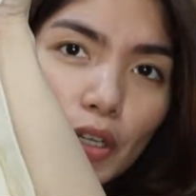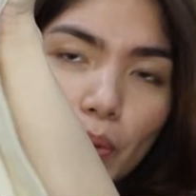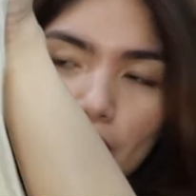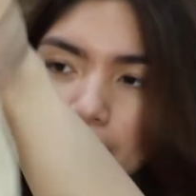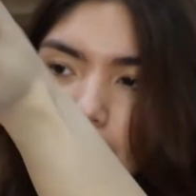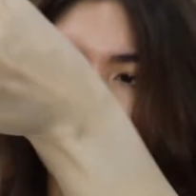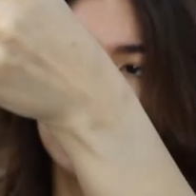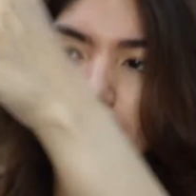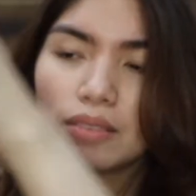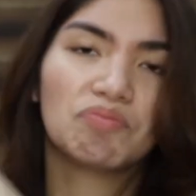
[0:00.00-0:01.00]
your basic
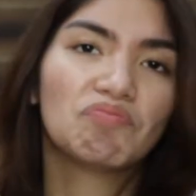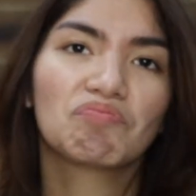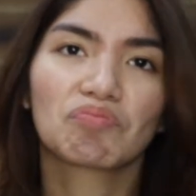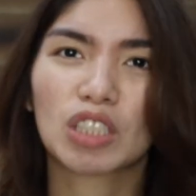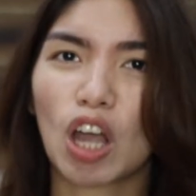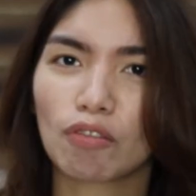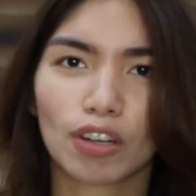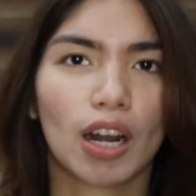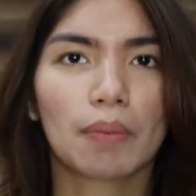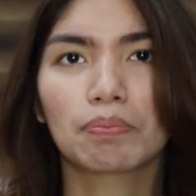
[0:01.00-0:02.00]

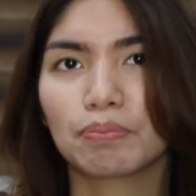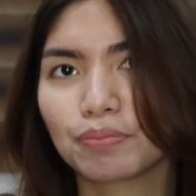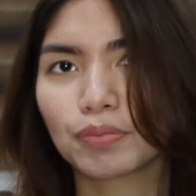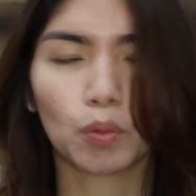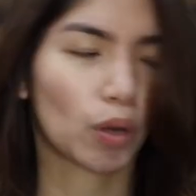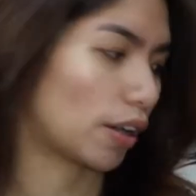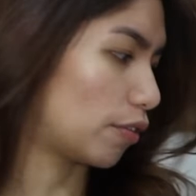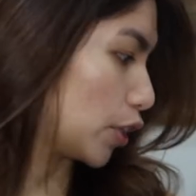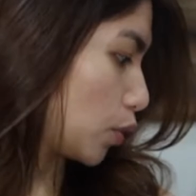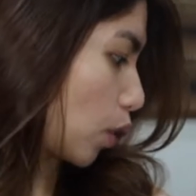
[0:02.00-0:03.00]
cover up,
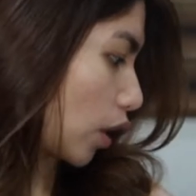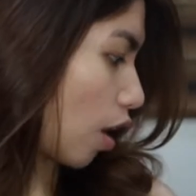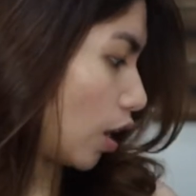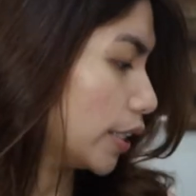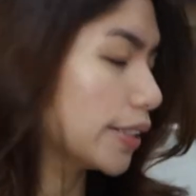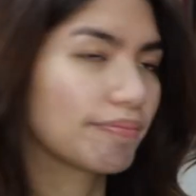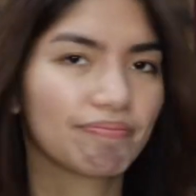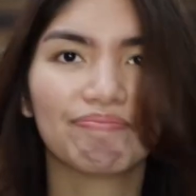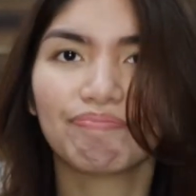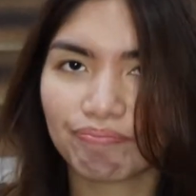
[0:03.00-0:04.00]
whatever you want to call it.
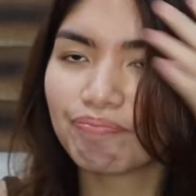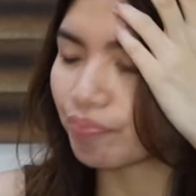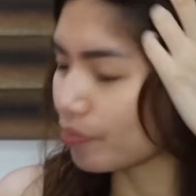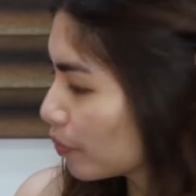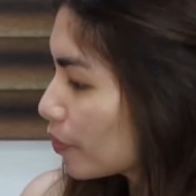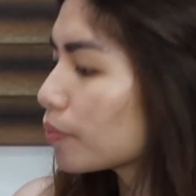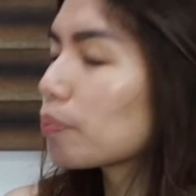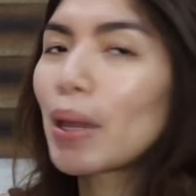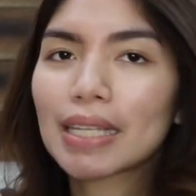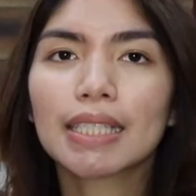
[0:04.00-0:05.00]

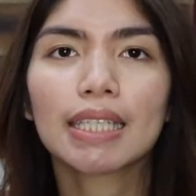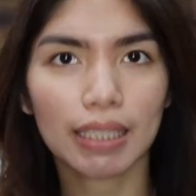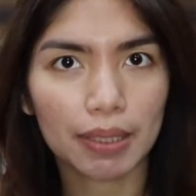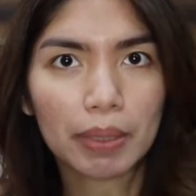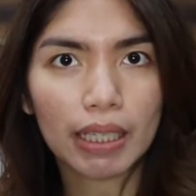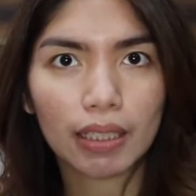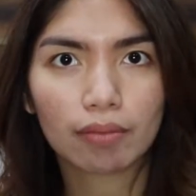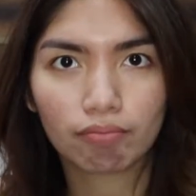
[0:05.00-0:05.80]
Basic is me,